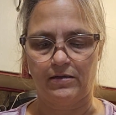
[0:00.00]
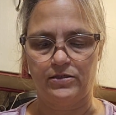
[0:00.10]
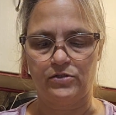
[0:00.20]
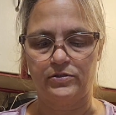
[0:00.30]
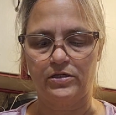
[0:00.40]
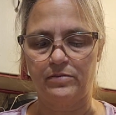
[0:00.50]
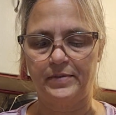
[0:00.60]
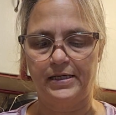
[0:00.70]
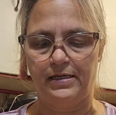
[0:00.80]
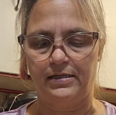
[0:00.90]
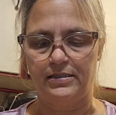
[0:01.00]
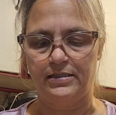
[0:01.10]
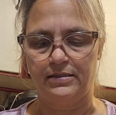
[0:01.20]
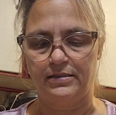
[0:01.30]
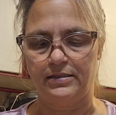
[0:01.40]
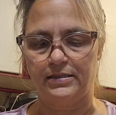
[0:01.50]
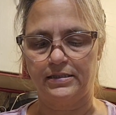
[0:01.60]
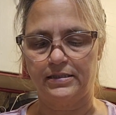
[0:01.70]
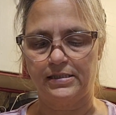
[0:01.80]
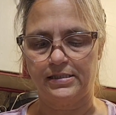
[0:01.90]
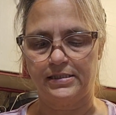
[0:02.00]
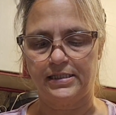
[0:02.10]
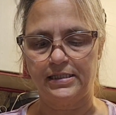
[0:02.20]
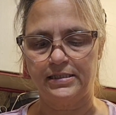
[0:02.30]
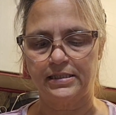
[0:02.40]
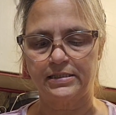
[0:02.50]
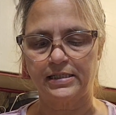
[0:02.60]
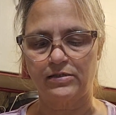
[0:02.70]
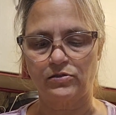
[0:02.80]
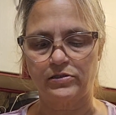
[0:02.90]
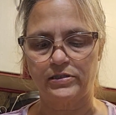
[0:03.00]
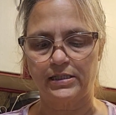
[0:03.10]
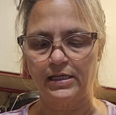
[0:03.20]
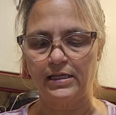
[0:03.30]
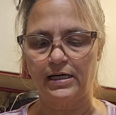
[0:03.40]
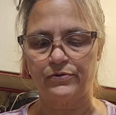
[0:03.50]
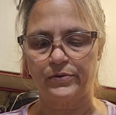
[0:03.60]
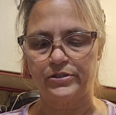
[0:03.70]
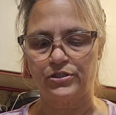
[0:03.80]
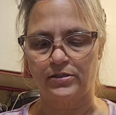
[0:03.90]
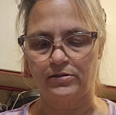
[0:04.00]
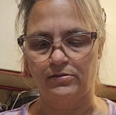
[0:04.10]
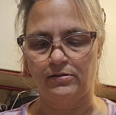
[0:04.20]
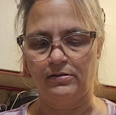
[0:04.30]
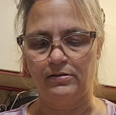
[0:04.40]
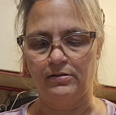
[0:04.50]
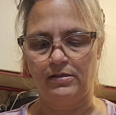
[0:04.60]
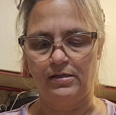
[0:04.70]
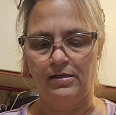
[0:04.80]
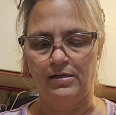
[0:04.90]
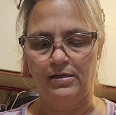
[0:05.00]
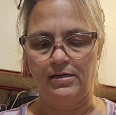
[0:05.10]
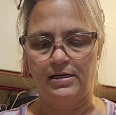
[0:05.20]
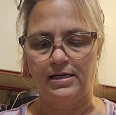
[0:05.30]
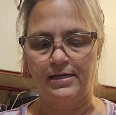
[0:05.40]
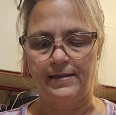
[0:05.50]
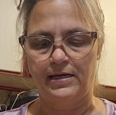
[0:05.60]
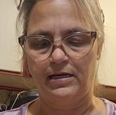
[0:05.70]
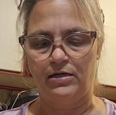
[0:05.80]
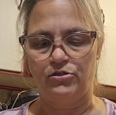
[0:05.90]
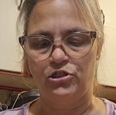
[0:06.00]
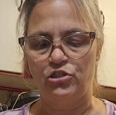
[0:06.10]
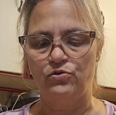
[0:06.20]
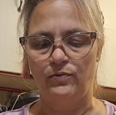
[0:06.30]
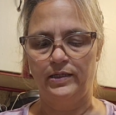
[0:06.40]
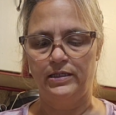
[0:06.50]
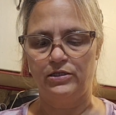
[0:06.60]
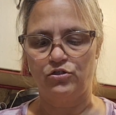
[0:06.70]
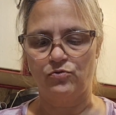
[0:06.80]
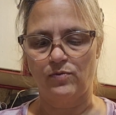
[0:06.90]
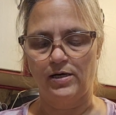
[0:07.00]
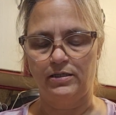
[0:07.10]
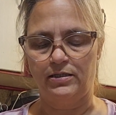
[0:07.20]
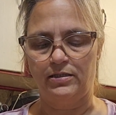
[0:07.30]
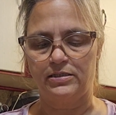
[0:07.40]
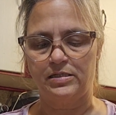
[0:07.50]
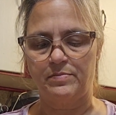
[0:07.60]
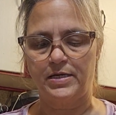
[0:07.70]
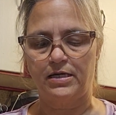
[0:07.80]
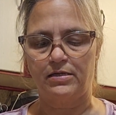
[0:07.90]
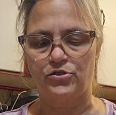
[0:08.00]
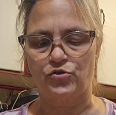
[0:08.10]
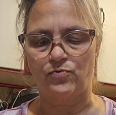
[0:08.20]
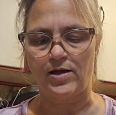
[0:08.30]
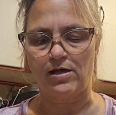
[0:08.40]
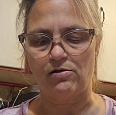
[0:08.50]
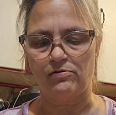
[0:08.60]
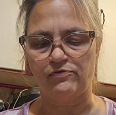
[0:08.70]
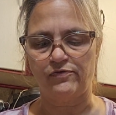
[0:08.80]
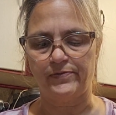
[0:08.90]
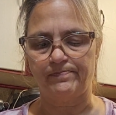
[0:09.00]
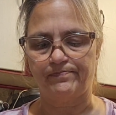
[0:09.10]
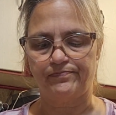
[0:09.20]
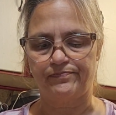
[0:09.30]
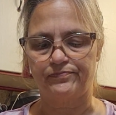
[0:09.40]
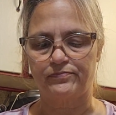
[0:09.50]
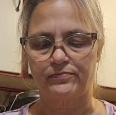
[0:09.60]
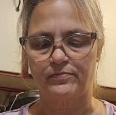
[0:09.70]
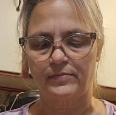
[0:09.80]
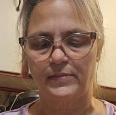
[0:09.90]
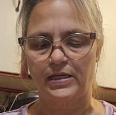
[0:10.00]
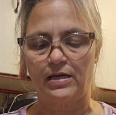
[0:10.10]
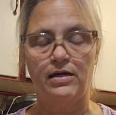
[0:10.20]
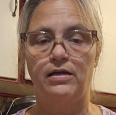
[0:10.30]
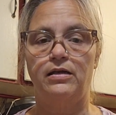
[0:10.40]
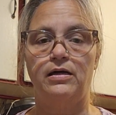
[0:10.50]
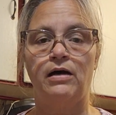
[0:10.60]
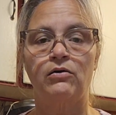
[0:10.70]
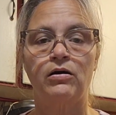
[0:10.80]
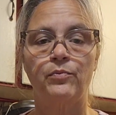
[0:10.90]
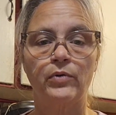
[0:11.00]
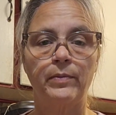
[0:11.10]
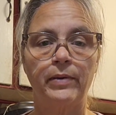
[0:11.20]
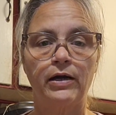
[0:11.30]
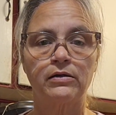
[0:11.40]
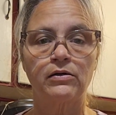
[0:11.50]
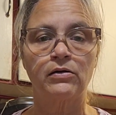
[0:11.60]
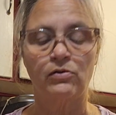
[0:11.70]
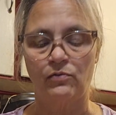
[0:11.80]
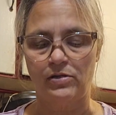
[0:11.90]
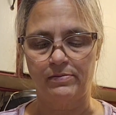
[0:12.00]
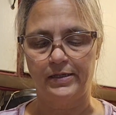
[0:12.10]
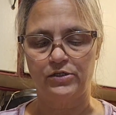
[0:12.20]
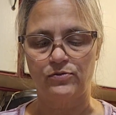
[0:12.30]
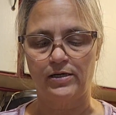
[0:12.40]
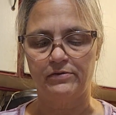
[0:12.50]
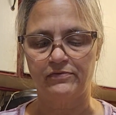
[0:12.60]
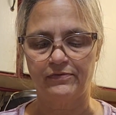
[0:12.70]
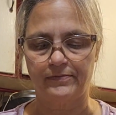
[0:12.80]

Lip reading: So it's going to be 6 singles in our circle, and then 2 in each one to make it 12. And I'll come right back with my 12.